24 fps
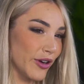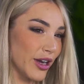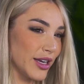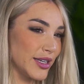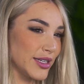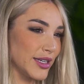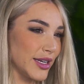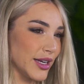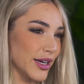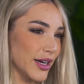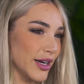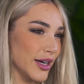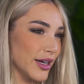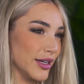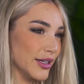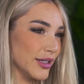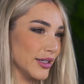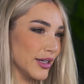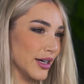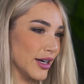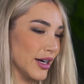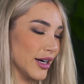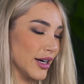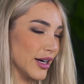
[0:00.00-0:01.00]

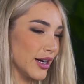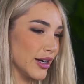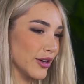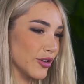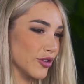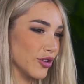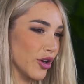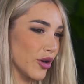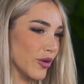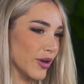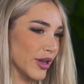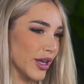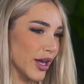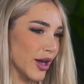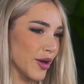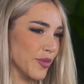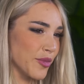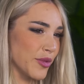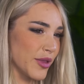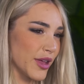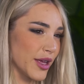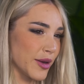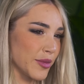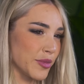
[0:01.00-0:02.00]
idea uh, growing
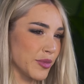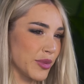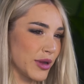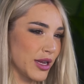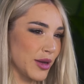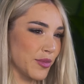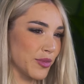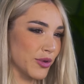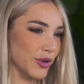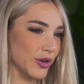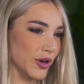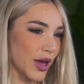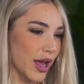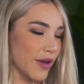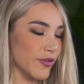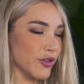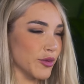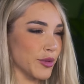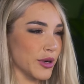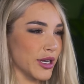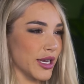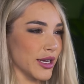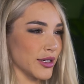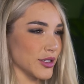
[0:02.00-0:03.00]
up that people,
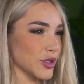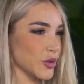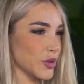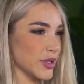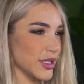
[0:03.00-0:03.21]
everybody else